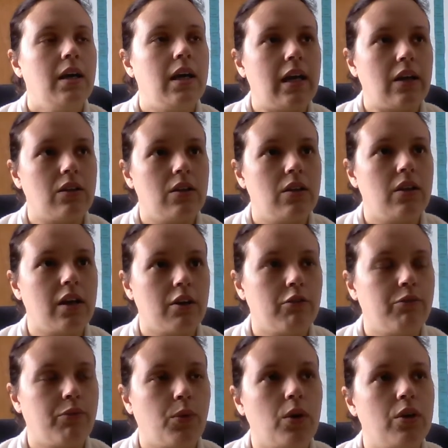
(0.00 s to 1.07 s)
and
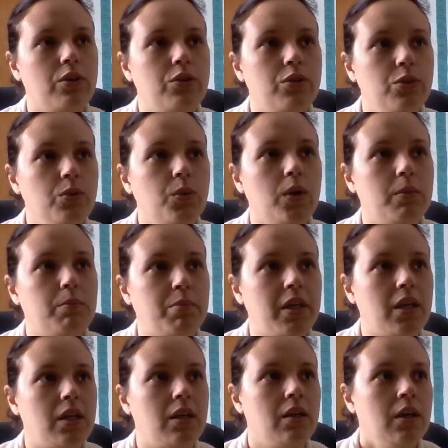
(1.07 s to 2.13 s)
therefore you would
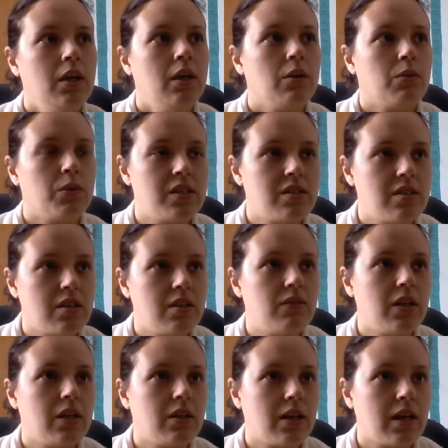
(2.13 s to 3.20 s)
be
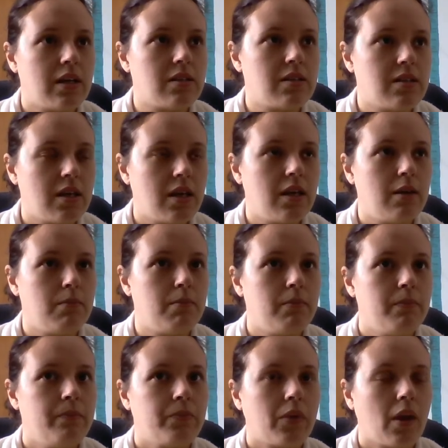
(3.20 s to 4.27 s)
receiving that
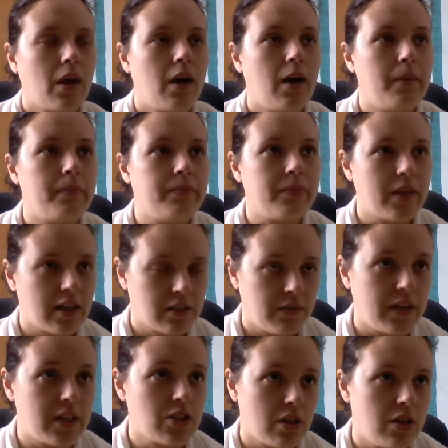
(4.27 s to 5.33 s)
same
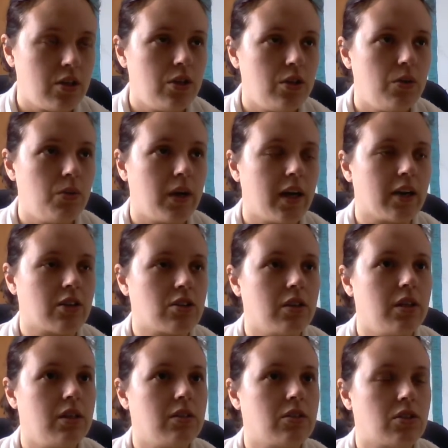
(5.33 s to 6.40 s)
activation, and you would
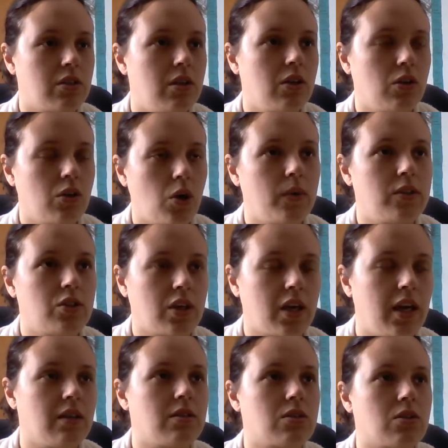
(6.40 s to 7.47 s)
actually go into
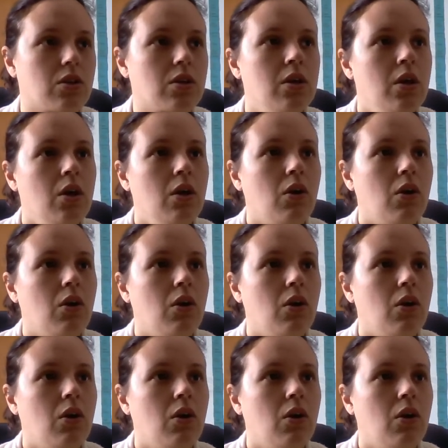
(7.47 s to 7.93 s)
cancer.